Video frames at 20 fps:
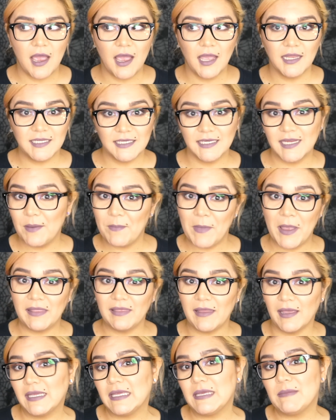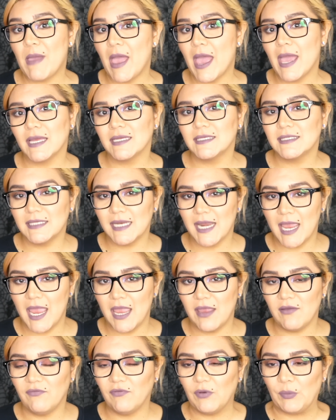I did get my Lucky bag
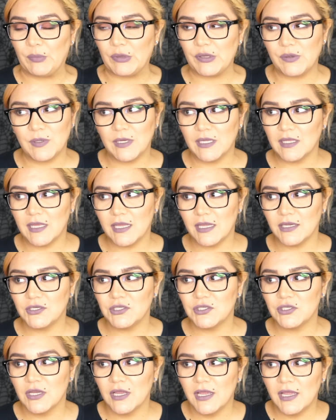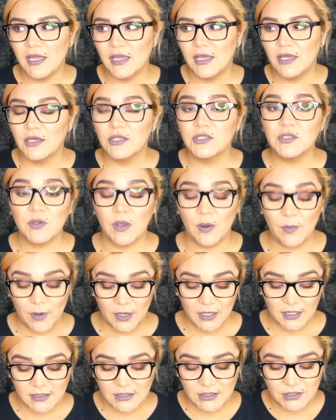today from BeautyLish. So I
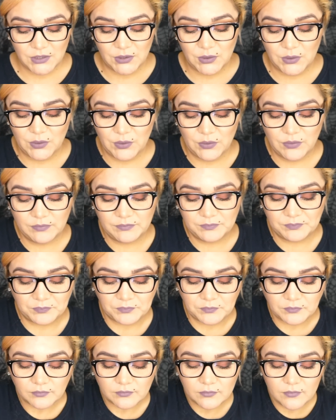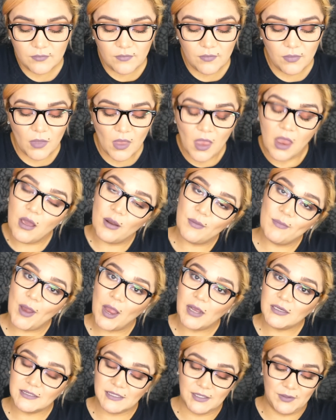wanted to
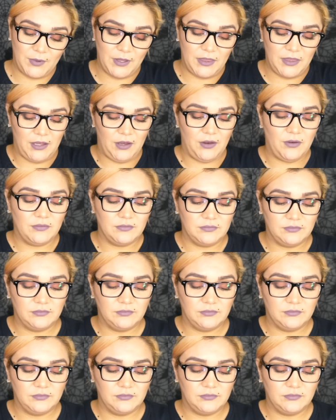unbox it with you.